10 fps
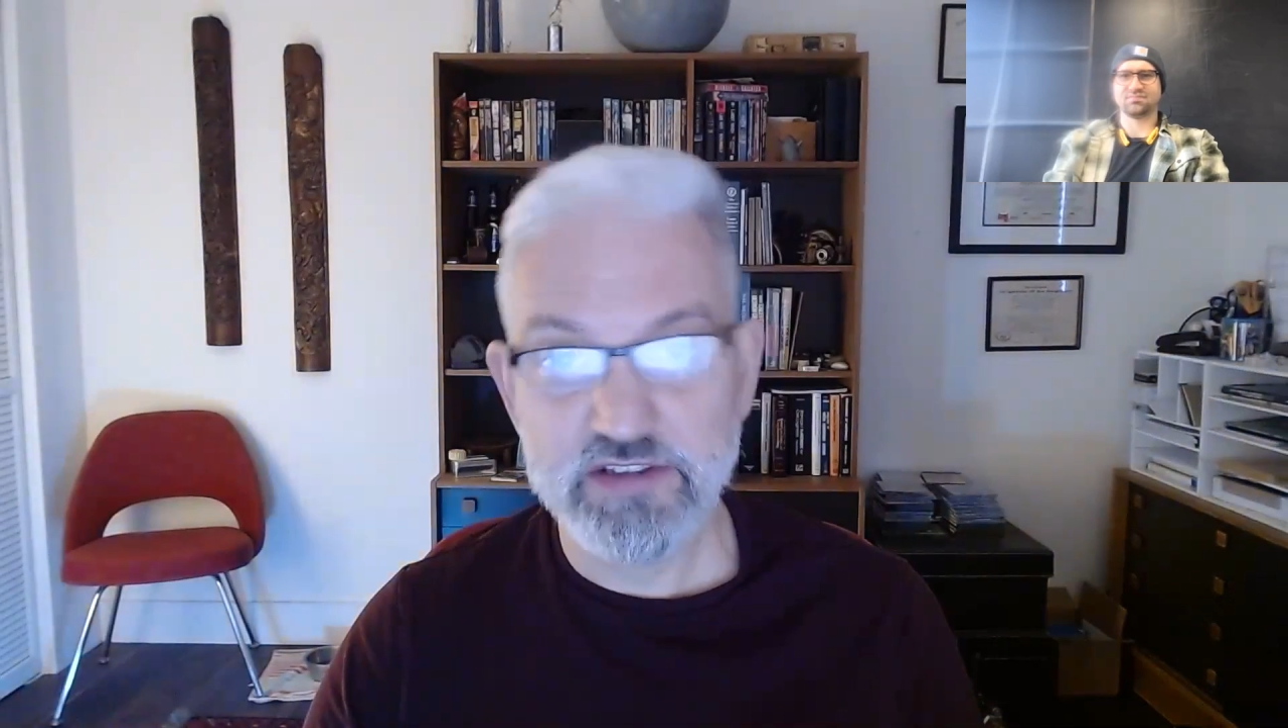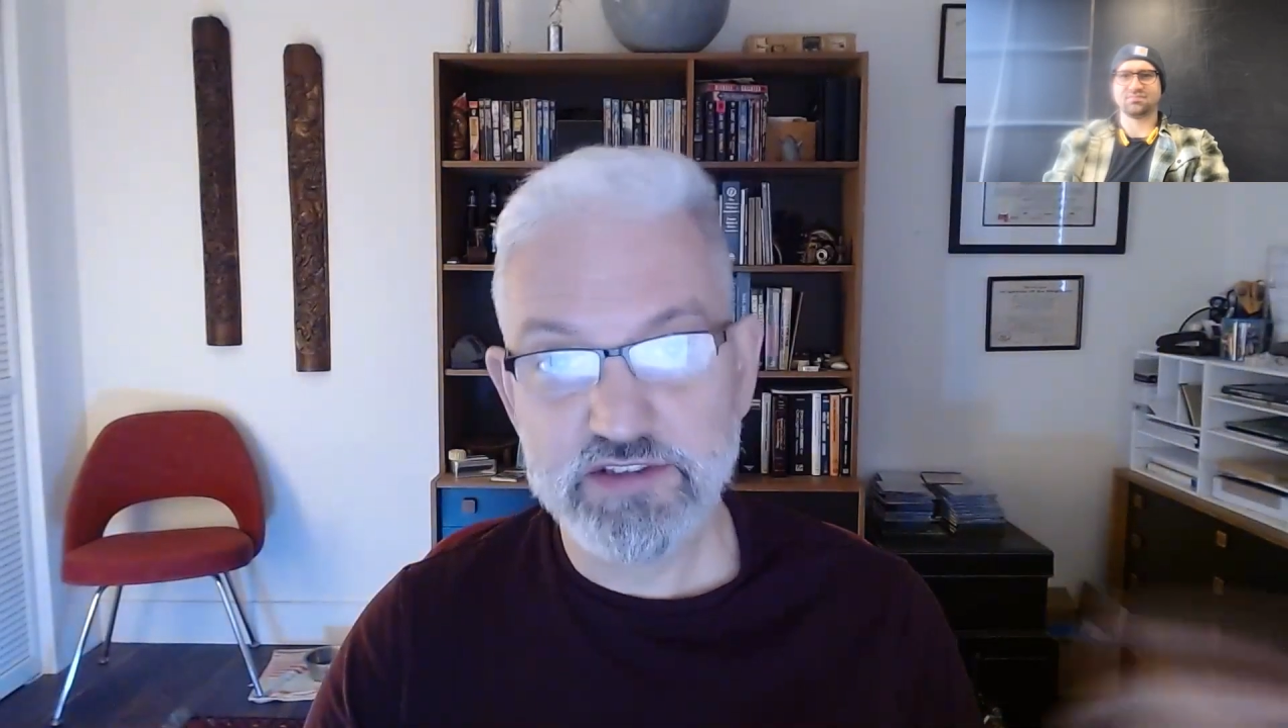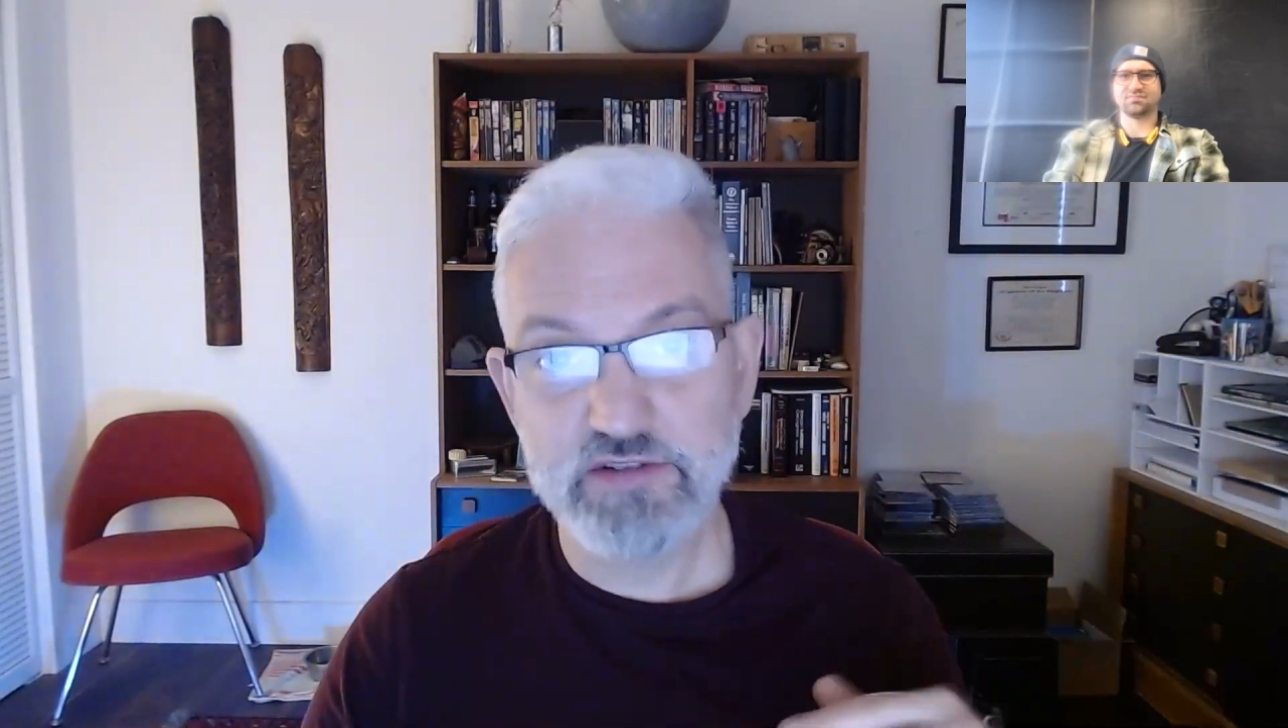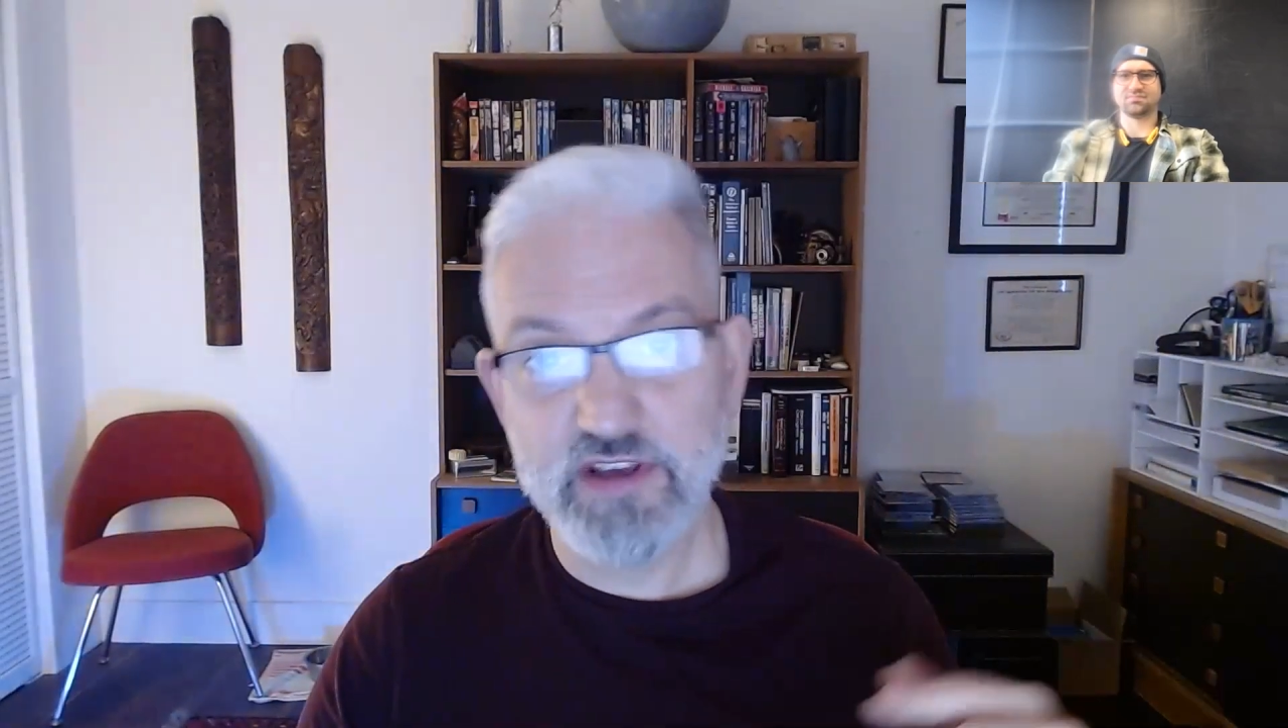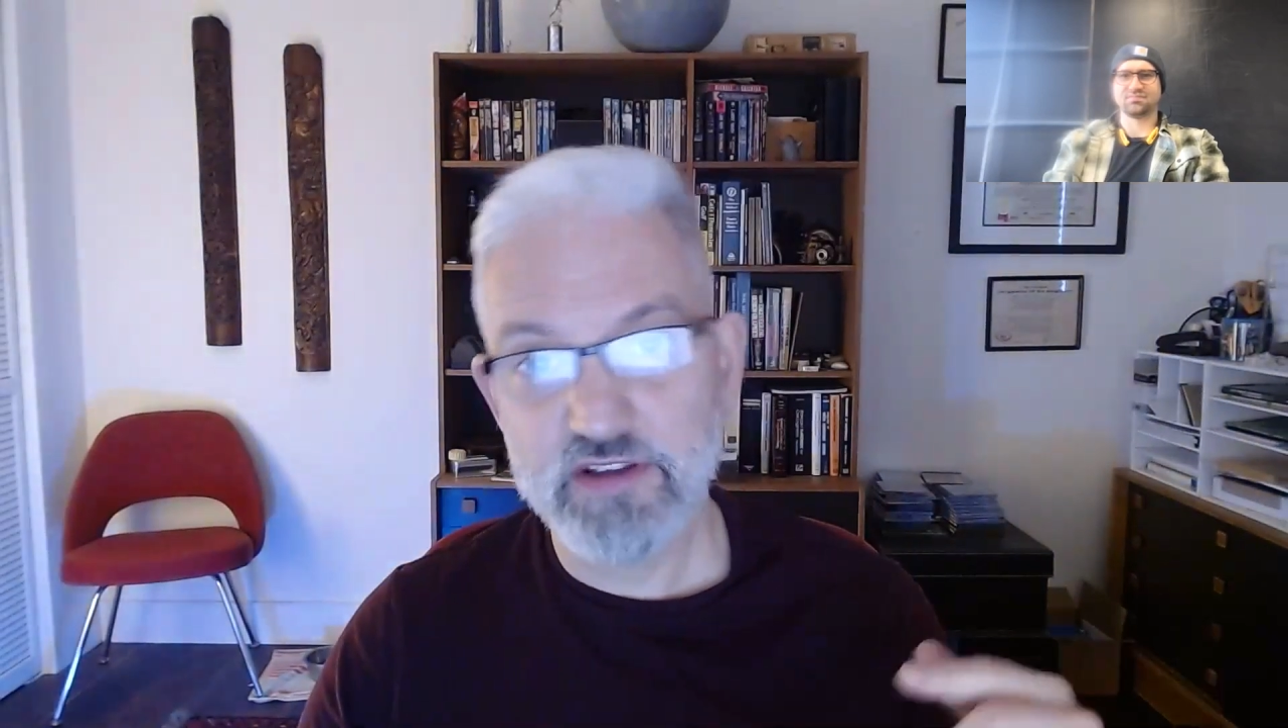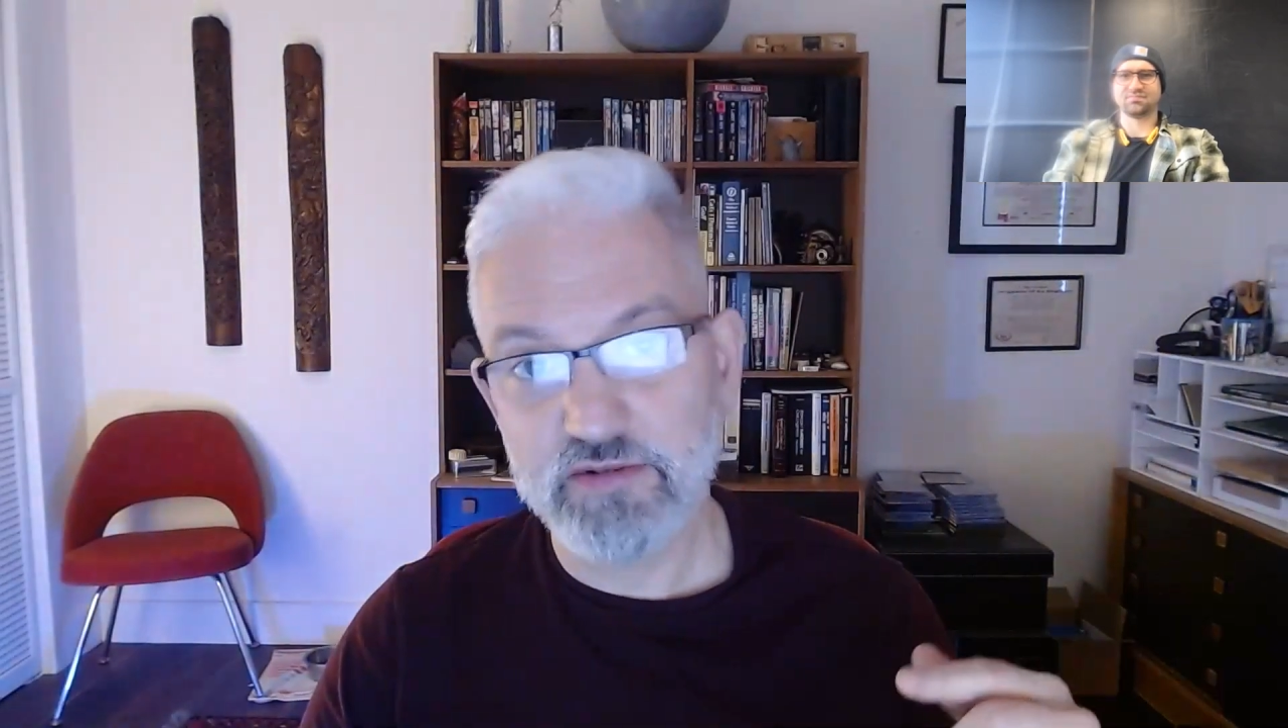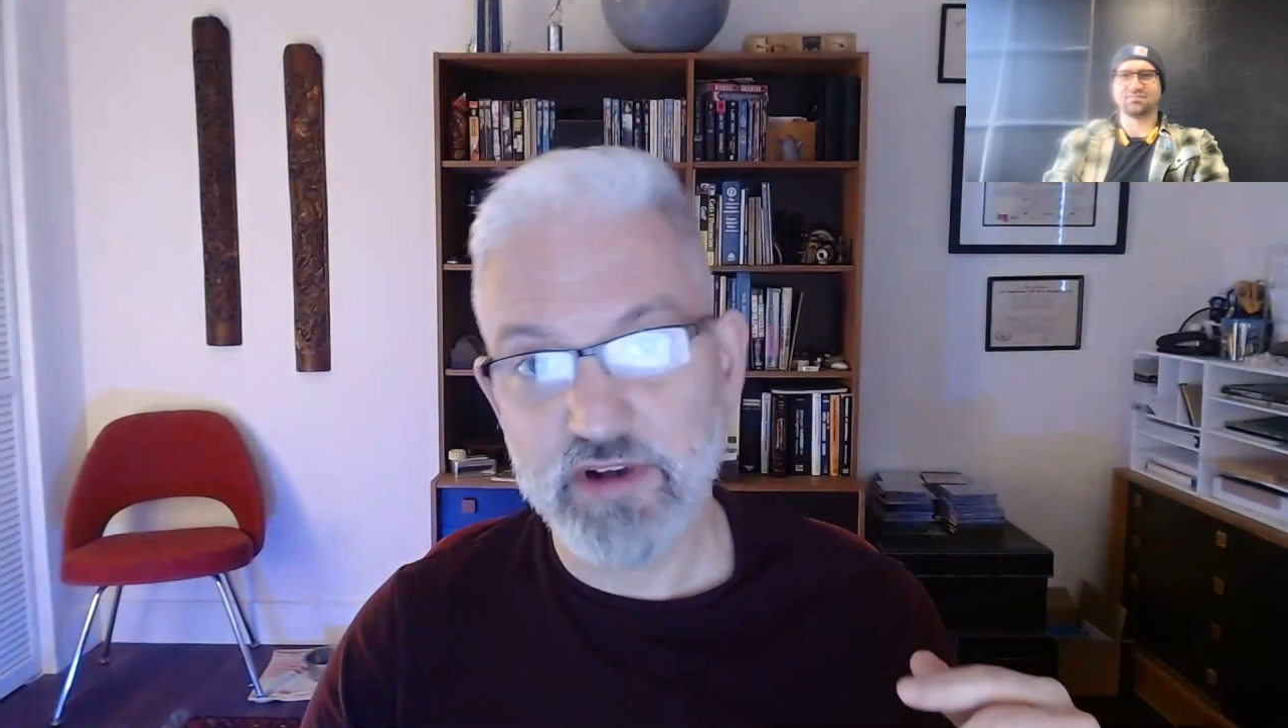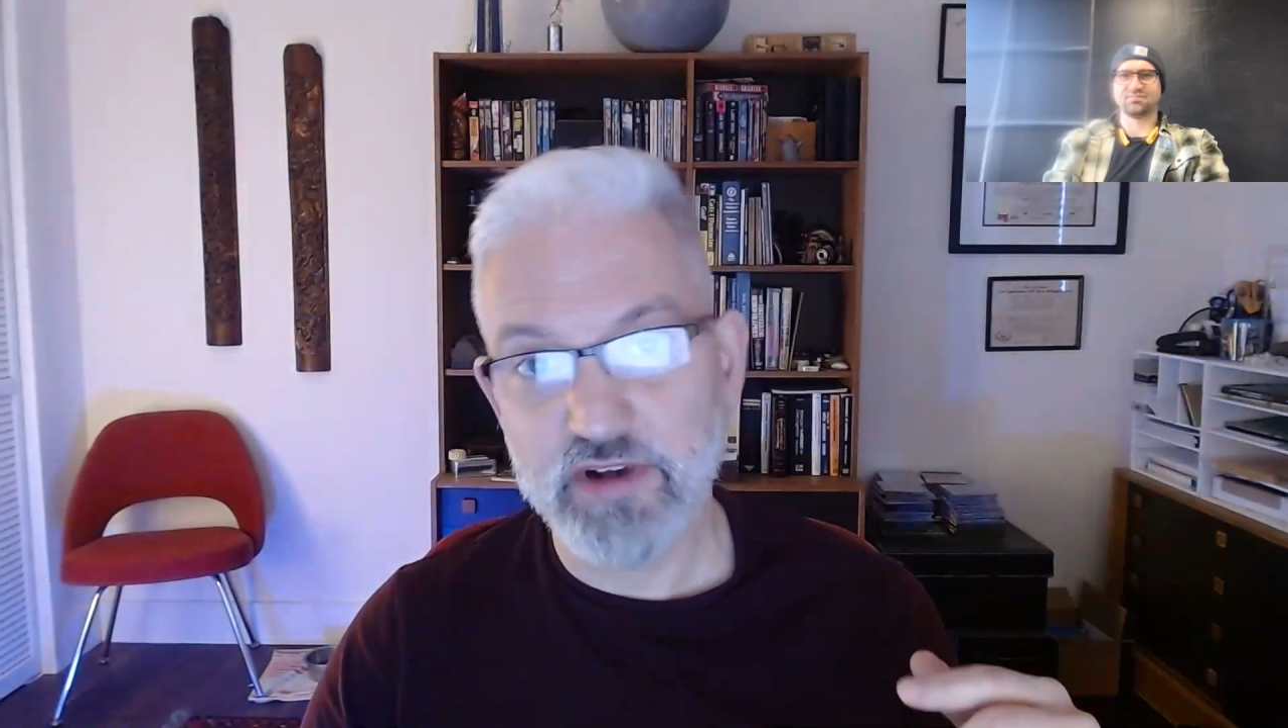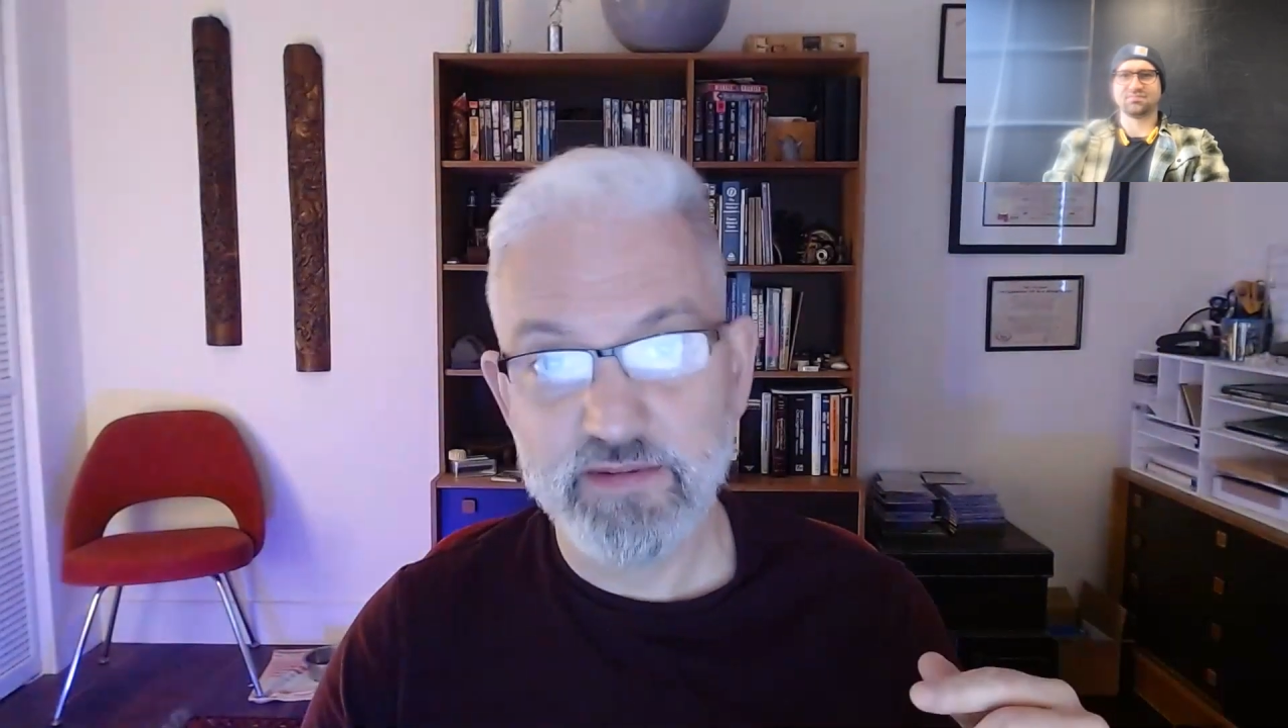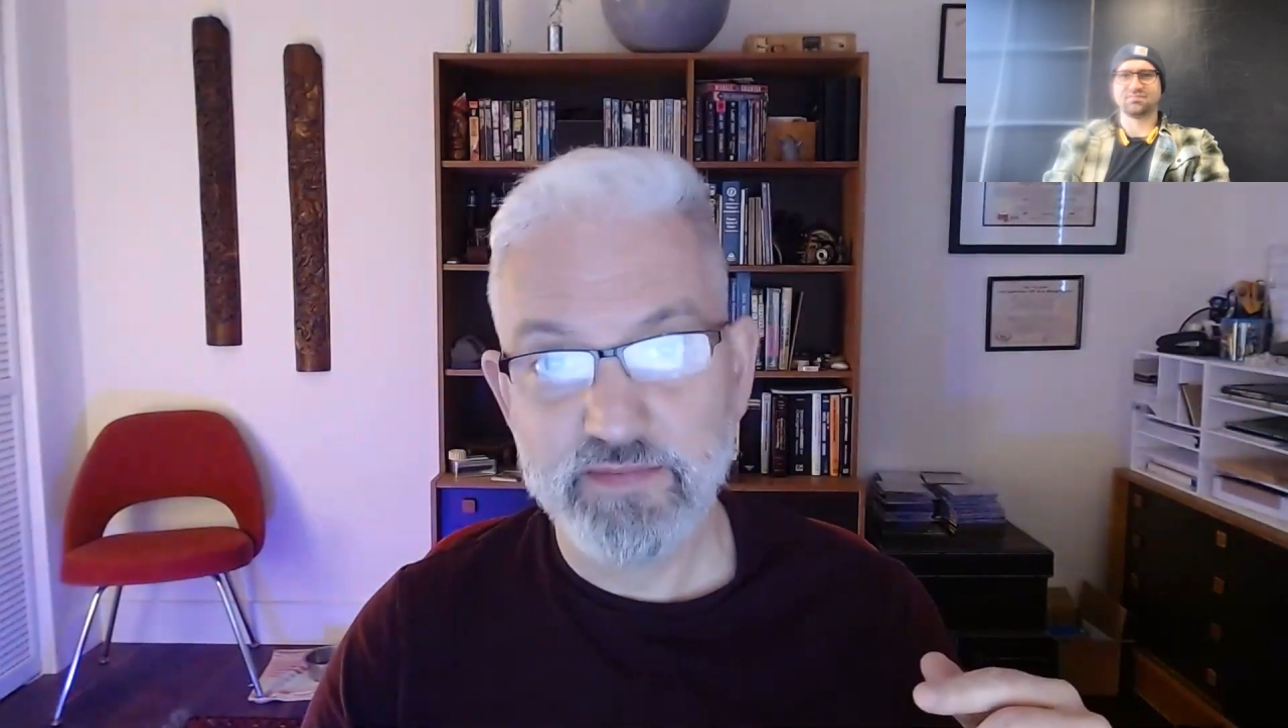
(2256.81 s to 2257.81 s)
let's go the other
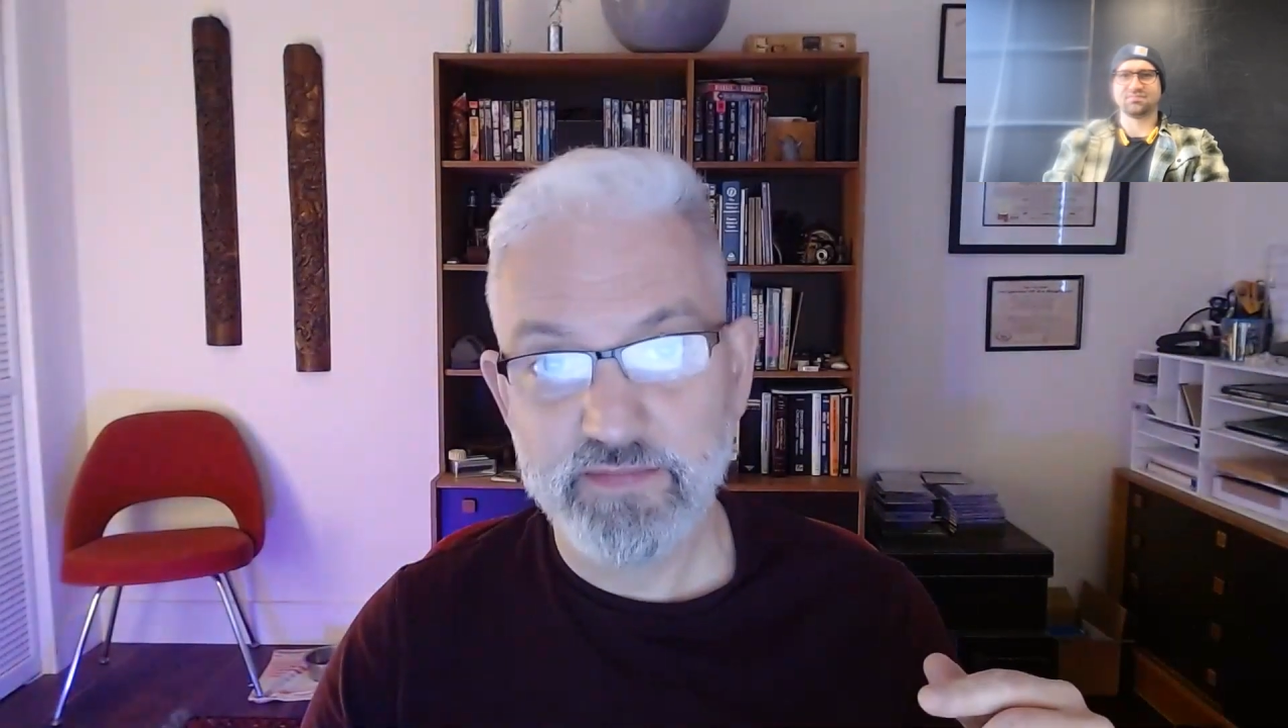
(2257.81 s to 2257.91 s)
way.